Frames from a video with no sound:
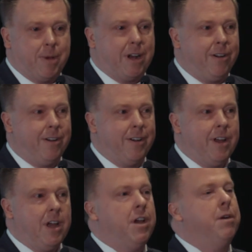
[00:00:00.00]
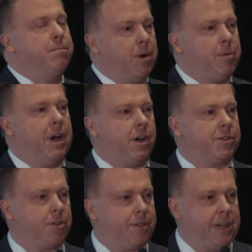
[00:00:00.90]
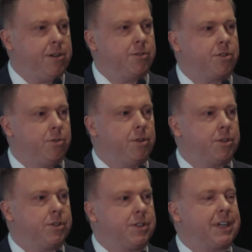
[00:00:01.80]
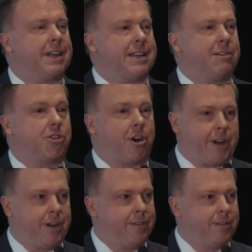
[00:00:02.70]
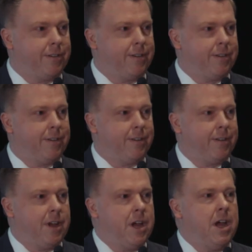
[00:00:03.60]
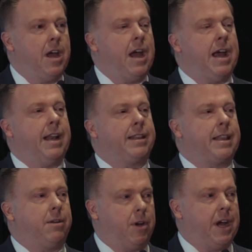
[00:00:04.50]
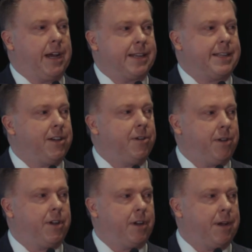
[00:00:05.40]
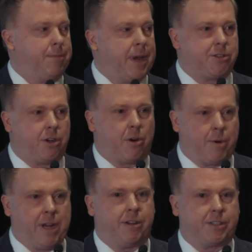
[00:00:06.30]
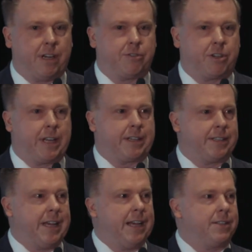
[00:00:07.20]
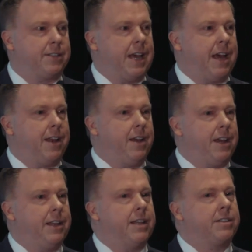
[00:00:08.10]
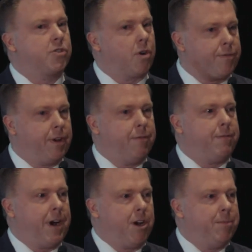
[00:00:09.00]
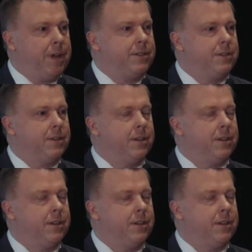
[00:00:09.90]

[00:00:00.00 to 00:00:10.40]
better. But we also then use tools to cut down charting. And I could tell you, I imagine already yourselves, you get the sense that in that sort of an environment,